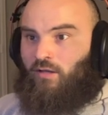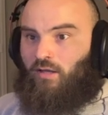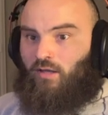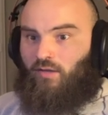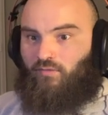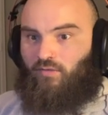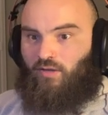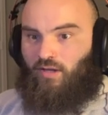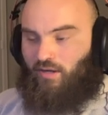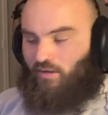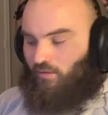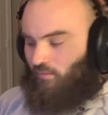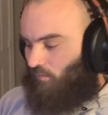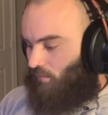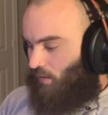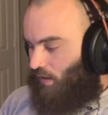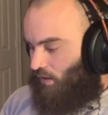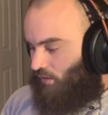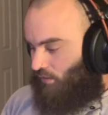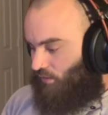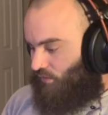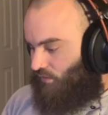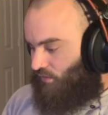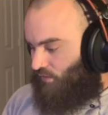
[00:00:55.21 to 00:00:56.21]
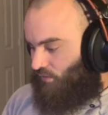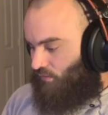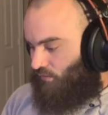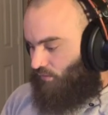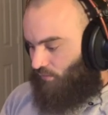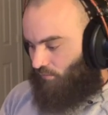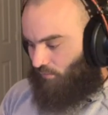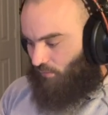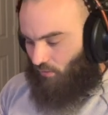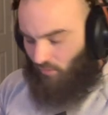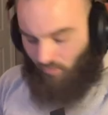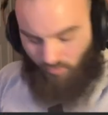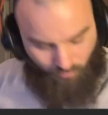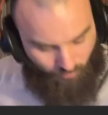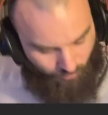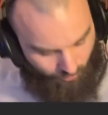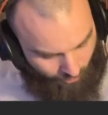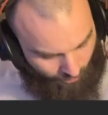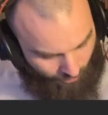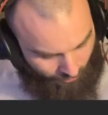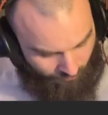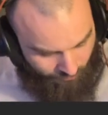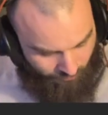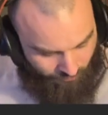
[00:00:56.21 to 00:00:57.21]
I've got it routed to the
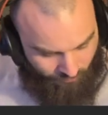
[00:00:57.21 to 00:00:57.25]
recorder.